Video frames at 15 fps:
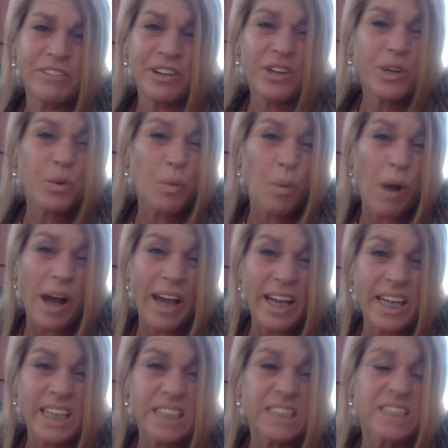very
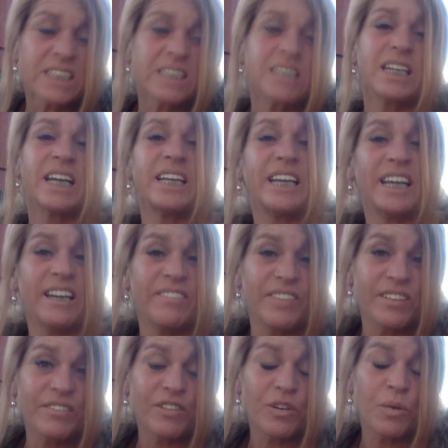quiet, kind of
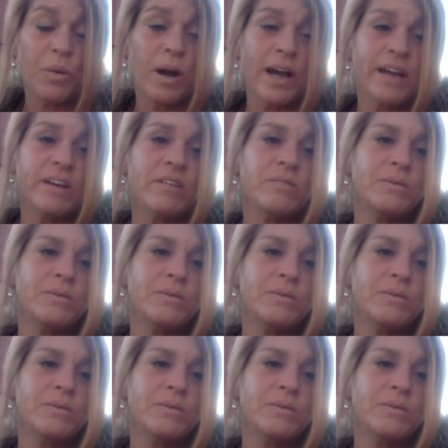heavy for a while.